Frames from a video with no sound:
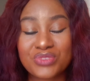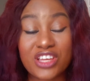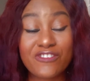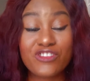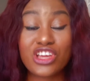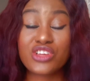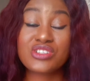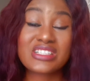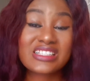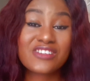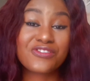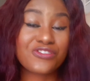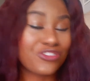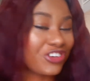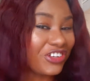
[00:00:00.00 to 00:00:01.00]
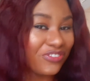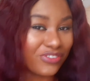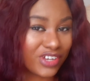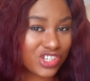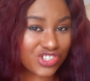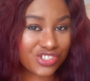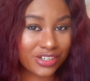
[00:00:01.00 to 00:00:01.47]
If you're using the free
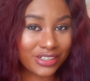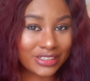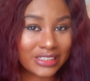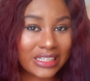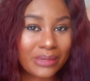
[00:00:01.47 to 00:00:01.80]
version,